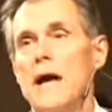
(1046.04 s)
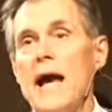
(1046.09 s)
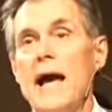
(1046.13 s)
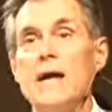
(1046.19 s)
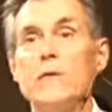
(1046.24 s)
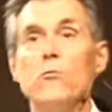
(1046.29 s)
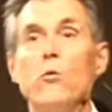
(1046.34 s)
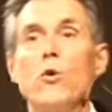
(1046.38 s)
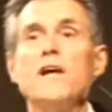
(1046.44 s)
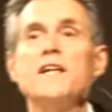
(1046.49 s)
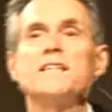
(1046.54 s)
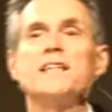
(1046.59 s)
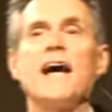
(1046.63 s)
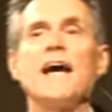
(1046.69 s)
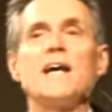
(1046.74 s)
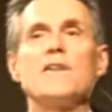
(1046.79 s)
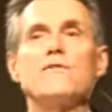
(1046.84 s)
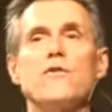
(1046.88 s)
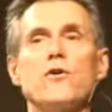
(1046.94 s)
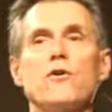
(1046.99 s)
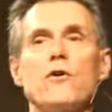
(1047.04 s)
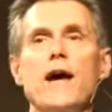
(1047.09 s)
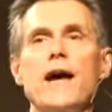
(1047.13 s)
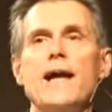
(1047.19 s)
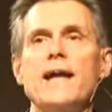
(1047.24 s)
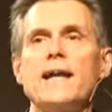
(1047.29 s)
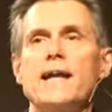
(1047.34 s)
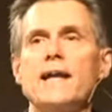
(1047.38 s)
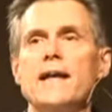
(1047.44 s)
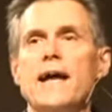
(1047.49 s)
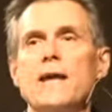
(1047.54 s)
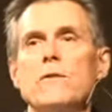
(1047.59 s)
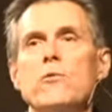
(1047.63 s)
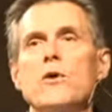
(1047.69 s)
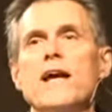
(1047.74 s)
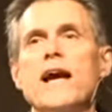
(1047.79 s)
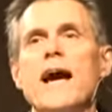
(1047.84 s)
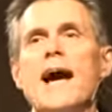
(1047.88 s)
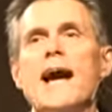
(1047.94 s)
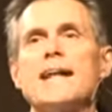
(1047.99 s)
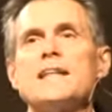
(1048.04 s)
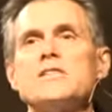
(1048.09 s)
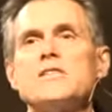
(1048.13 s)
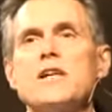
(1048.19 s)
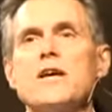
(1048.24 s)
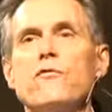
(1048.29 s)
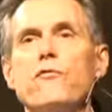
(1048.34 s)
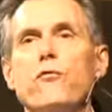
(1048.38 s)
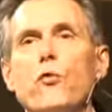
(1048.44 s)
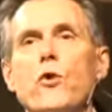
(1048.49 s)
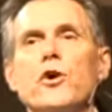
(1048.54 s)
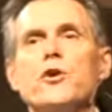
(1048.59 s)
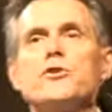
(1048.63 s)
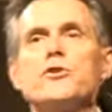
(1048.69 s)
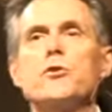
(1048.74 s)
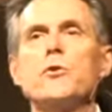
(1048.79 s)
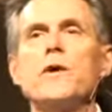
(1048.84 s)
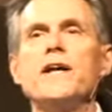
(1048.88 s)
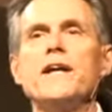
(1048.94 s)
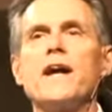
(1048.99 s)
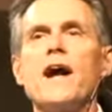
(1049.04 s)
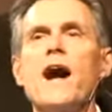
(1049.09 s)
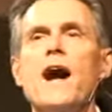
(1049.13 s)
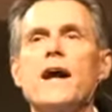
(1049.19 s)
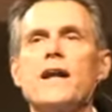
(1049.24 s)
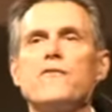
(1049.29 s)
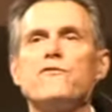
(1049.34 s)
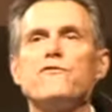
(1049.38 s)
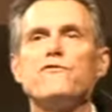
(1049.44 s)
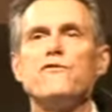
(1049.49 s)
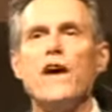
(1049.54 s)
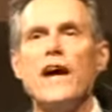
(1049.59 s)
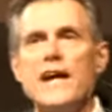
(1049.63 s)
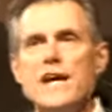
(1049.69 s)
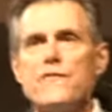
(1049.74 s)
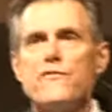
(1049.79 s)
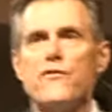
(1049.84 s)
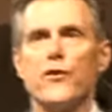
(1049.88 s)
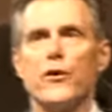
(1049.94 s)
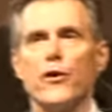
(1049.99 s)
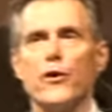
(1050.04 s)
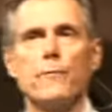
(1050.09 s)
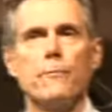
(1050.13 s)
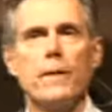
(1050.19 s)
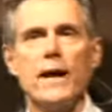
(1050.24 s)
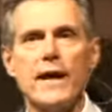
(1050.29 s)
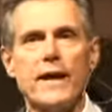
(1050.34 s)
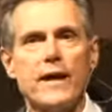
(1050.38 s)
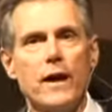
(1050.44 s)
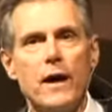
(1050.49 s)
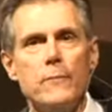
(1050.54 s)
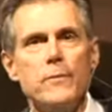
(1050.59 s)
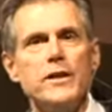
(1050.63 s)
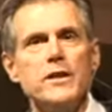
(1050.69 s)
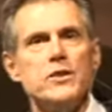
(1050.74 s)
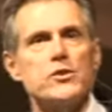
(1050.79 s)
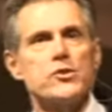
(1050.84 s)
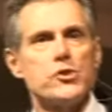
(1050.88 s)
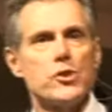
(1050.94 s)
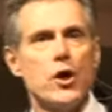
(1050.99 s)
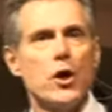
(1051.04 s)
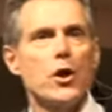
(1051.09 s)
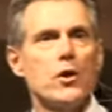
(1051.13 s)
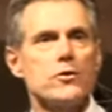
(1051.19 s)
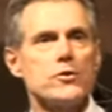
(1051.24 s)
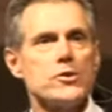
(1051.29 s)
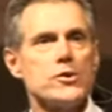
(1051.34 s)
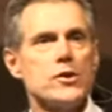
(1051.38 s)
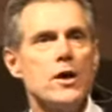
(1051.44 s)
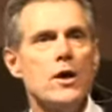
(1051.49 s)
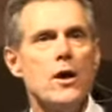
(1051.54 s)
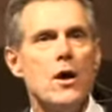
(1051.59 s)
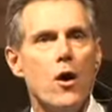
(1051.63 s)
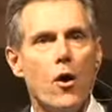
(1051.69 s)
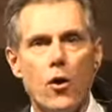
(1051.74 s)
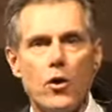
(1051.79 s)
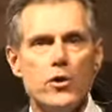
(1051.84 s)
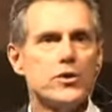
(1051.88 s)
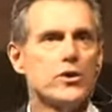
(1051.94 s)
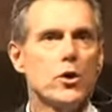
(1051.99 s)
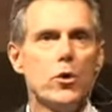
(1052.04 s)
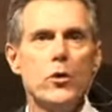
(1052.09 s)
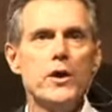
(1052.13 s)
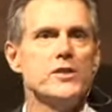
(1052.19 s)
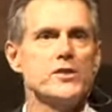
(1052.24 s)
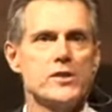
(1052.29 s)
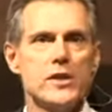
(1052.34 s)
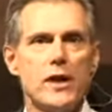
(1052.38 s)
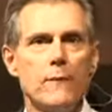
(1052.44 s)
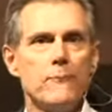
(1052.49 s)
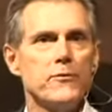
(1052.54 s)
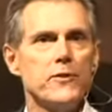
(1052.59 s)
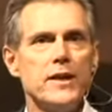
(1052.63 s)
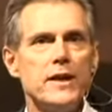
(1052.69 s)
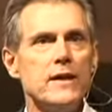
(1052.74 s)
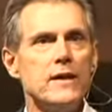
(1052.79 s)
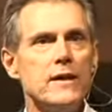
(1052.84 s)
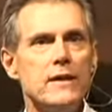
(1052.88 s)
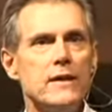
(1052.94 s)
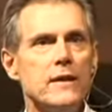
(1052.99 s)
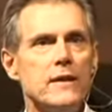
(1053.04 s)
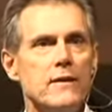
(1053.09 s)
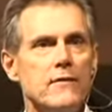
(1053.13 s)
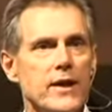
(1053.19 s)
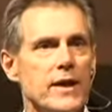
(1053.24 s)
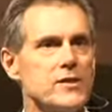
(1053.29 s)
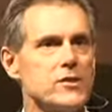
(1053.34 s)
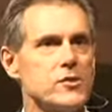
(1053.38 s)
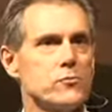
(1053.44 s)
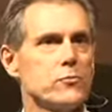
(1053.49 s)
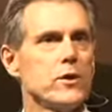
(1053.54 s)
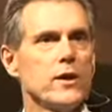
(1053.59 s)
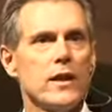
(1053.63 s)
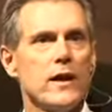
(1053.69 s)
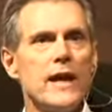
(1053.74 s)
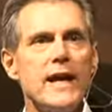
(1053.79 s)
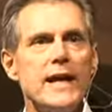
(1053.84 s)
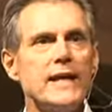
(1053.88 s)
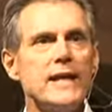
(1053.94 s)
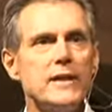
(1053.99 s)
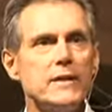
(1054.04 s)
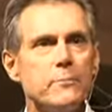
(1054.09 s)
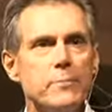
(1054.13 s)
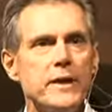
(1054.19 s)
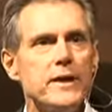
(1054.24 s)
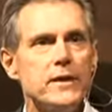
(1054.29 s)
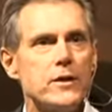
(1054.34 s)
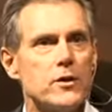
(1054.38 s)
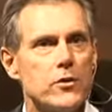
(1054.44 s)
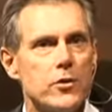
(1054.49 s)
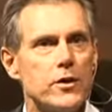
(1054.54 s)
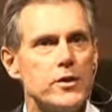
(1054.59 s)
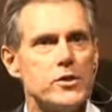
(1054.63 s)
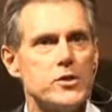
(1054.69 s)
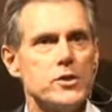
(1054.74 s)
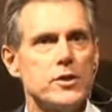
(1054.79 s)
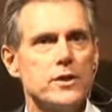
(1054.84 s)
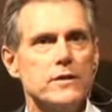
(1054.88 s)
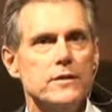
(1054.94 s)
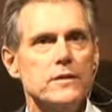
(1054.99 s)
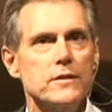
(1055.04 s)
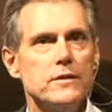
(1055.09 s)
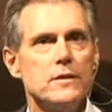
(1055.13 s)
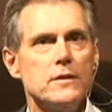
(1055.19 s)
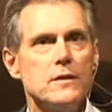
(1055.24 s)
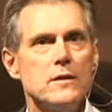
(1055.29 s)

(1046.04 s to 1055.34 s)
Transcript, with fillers: And we take for granted and we act as if we're doing God a favor by coming to church or doing something that's related to being a Christian.